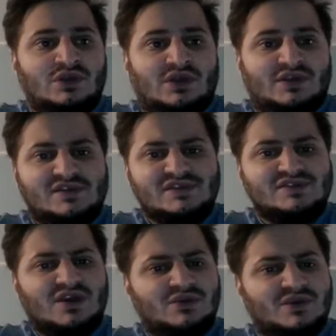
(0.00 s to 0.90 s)
And this
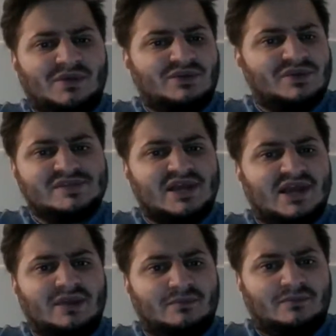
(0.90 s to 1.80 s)
is around about the
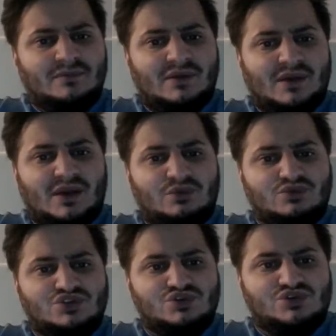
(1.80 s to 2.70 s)
time I
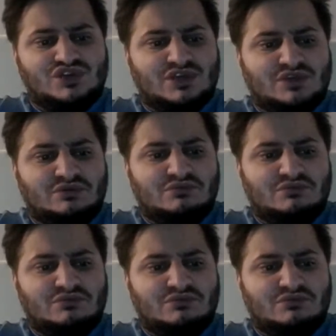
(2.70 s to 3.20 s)
was using,